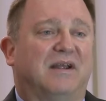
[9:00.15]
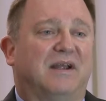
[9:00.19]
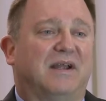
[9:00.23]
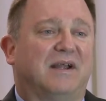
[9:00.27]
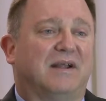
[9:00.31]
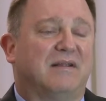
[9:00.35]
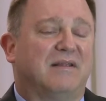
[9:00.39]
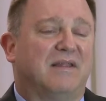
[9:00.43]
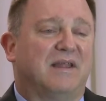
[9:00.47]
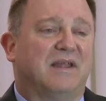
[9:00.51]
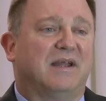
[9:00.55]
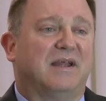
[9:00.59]

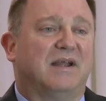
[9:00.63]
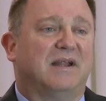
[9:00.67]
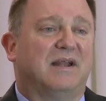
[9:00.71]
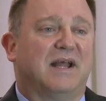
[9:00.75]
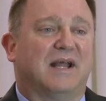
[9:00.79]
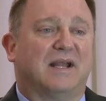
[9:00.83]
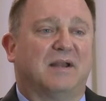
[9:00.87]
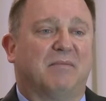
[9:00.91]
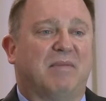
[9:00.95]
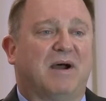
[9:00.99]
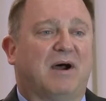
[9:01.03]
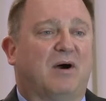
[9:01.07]
and then
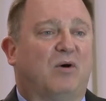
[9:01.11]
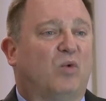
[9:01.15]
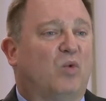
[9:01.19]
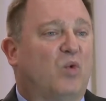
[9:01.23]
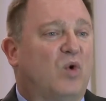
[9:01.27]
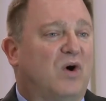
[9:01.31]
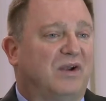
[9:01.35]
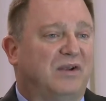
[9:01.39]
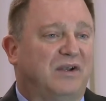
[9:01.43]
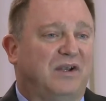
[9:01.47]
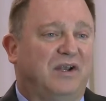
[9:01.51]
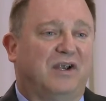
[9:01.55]
at about
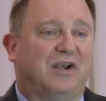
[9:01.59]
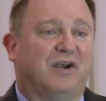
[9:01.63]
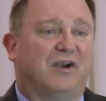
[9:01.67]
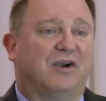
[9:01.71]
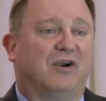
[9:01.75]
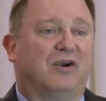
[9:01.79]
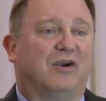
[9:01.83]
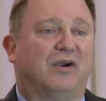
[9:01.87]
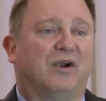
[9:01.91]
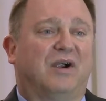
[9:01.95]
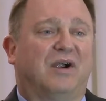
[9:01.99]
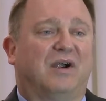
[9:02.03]
1
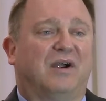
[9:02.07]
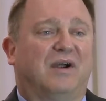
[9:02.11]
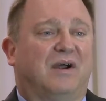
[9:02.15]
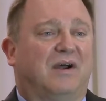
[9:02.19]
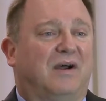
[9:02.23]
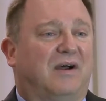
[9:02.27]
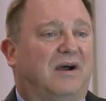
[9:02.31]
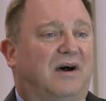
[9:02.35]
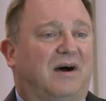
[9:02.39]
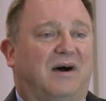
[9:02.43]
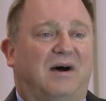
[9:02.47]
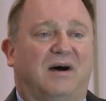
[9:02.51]
year,
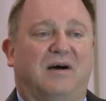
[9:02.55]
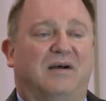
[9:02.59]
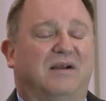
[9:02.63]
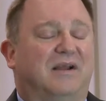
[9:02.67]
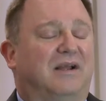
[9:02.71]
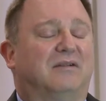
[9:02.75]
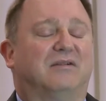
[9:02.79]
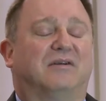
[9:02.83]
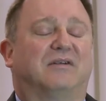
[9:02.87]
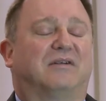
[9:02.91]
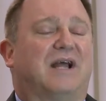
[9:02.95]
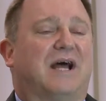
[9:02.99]

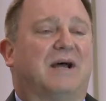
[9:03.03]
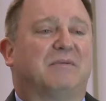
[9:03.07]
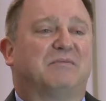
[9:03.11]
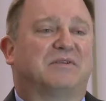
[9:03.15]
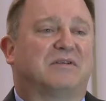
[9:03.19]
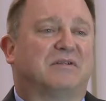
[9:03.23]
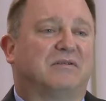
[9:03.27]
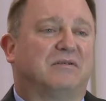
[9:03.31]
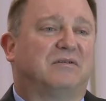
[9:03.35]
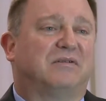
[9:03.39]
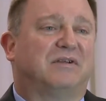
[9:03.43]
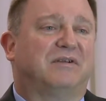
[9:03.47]
it looked
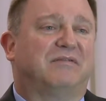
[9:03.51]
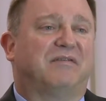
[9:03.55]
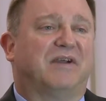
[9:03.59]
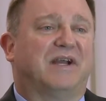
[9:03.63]
absolutely